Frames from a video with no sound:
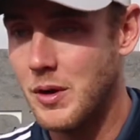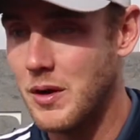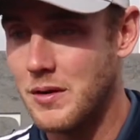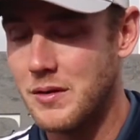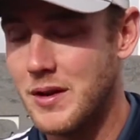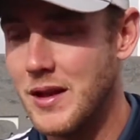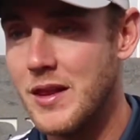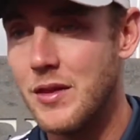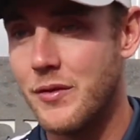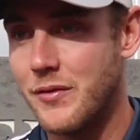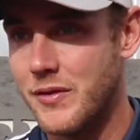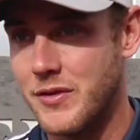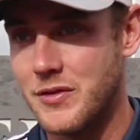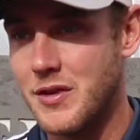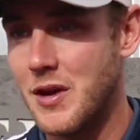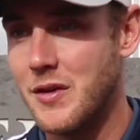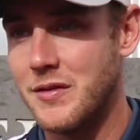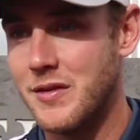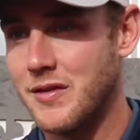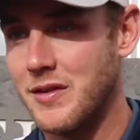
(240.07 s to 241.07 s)
well, neither of us
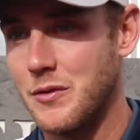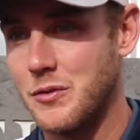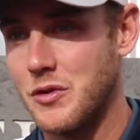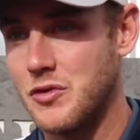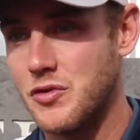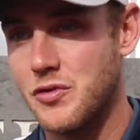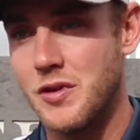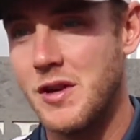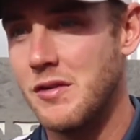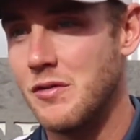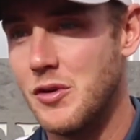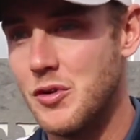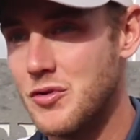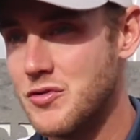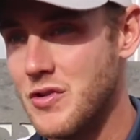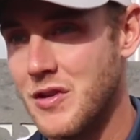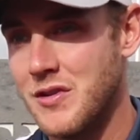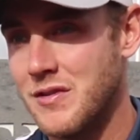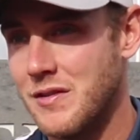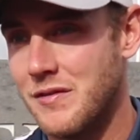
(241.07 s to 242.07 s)
noticed there was a tree root
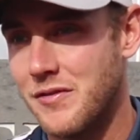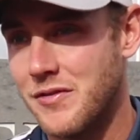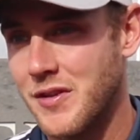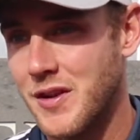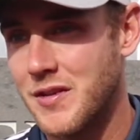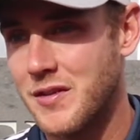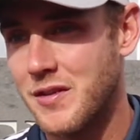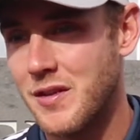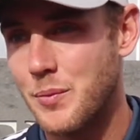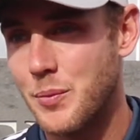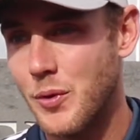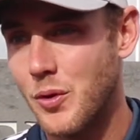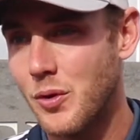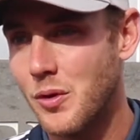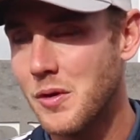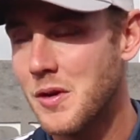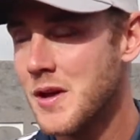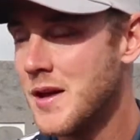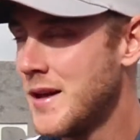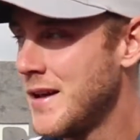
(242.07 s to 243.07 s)
just in front of the
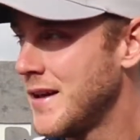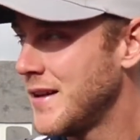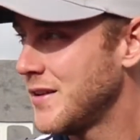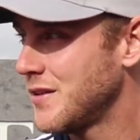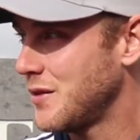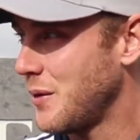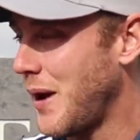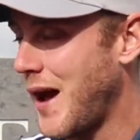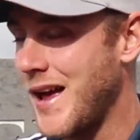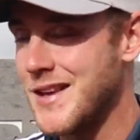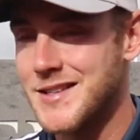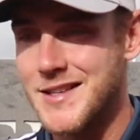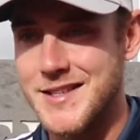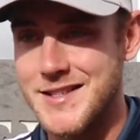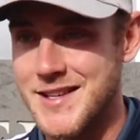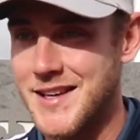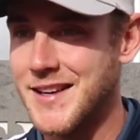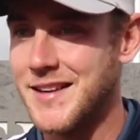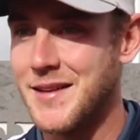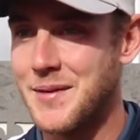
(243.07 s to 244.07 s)
ball. So as
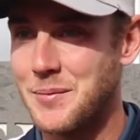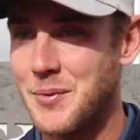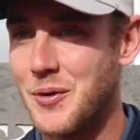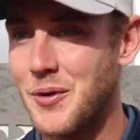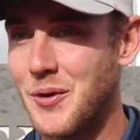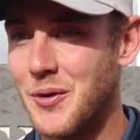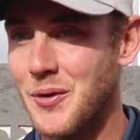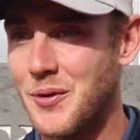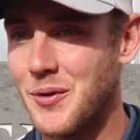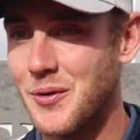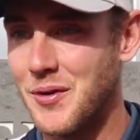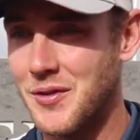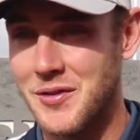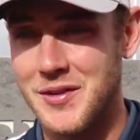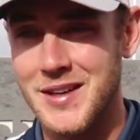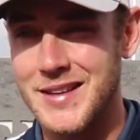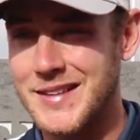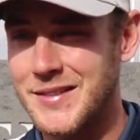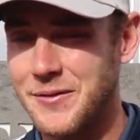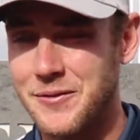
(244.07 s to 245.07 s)
he's hit the ball as
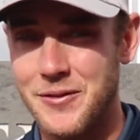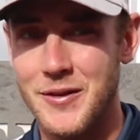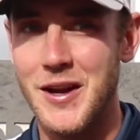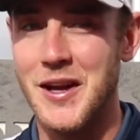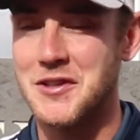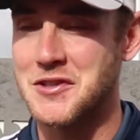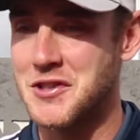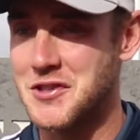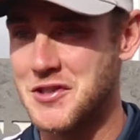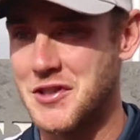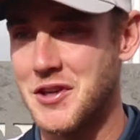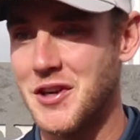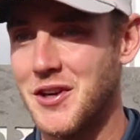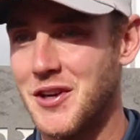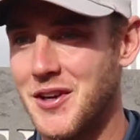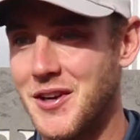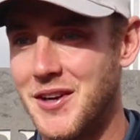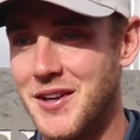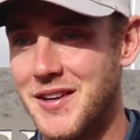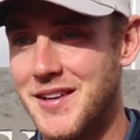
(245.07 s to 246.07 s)
flush as you
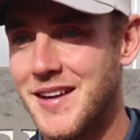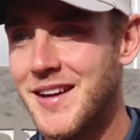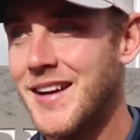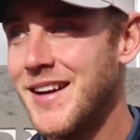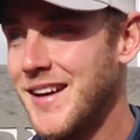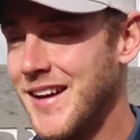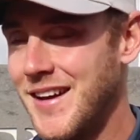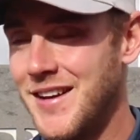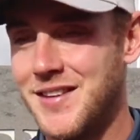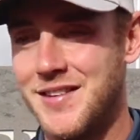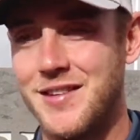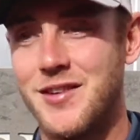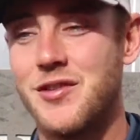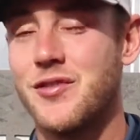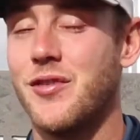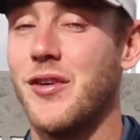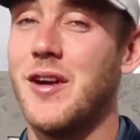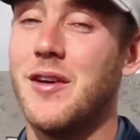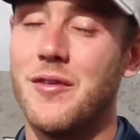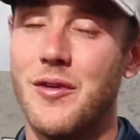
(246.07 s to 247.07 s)
could, hits this
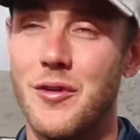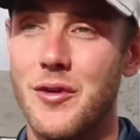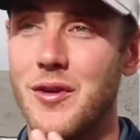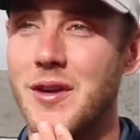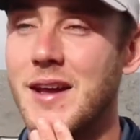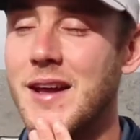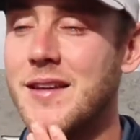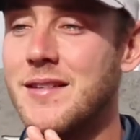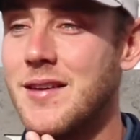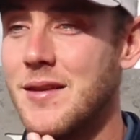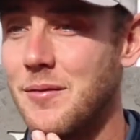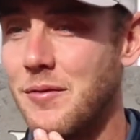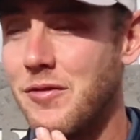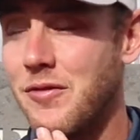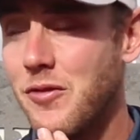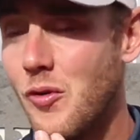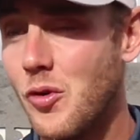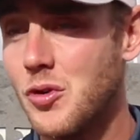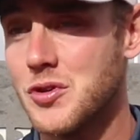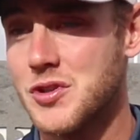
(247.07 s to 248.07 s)
tree root and hit him
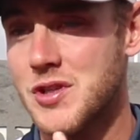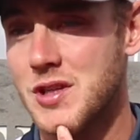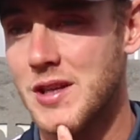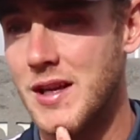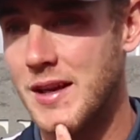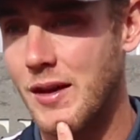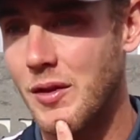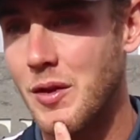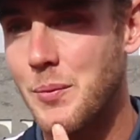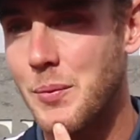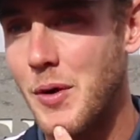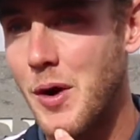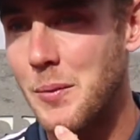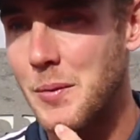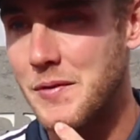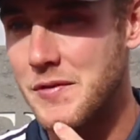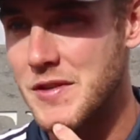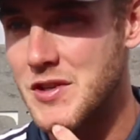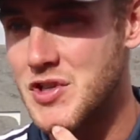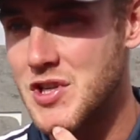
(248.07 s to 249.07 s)
fortunately on the
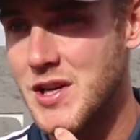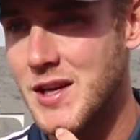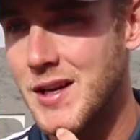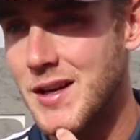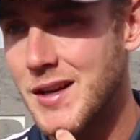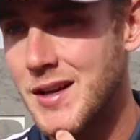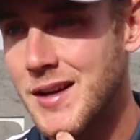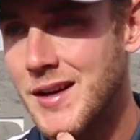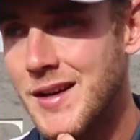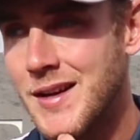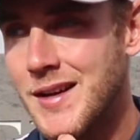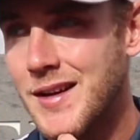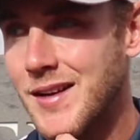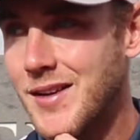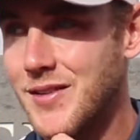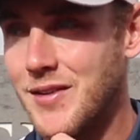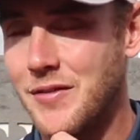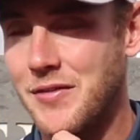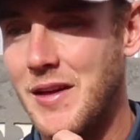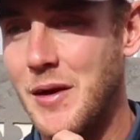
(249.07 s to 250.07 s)
bottom of the chin,
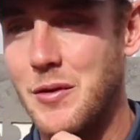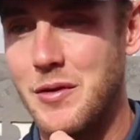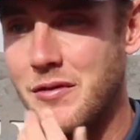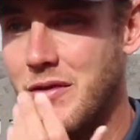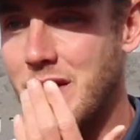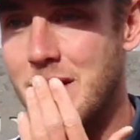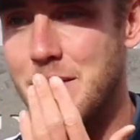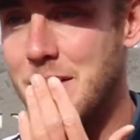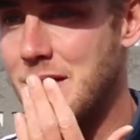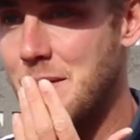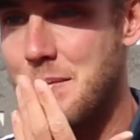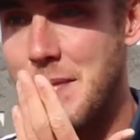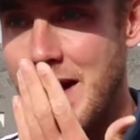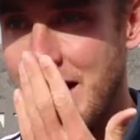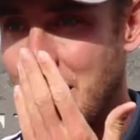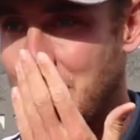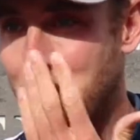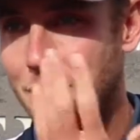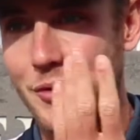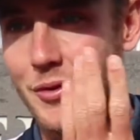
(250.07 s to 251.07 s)
because if that would have hit him in the
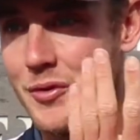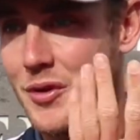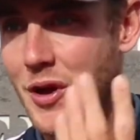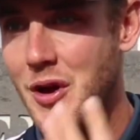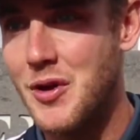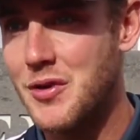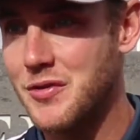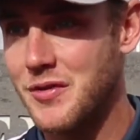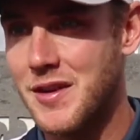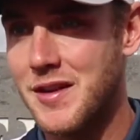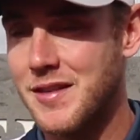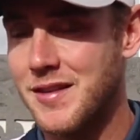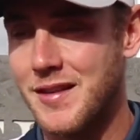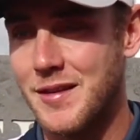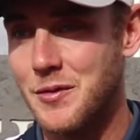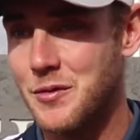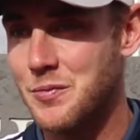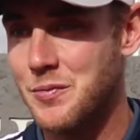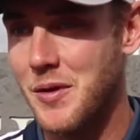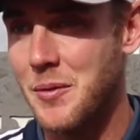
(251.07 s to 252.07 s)
mouth or nose or anything,
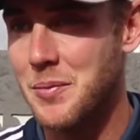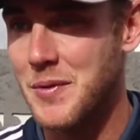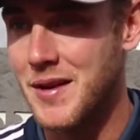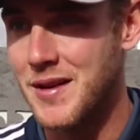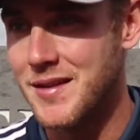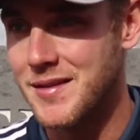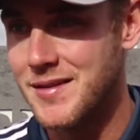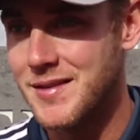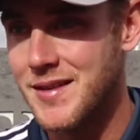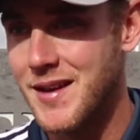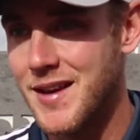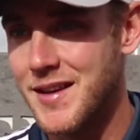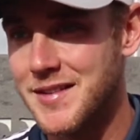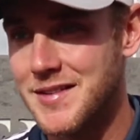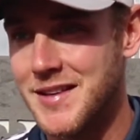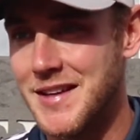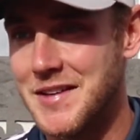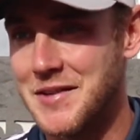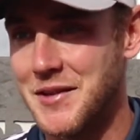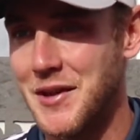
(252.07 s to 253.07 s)
it was probably his
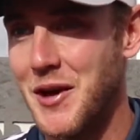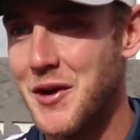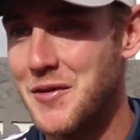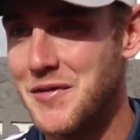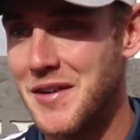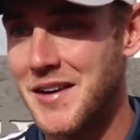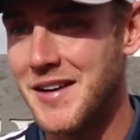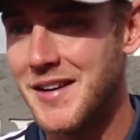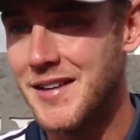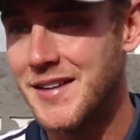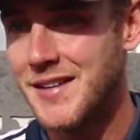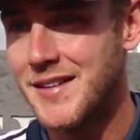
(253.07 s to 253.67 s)
season over.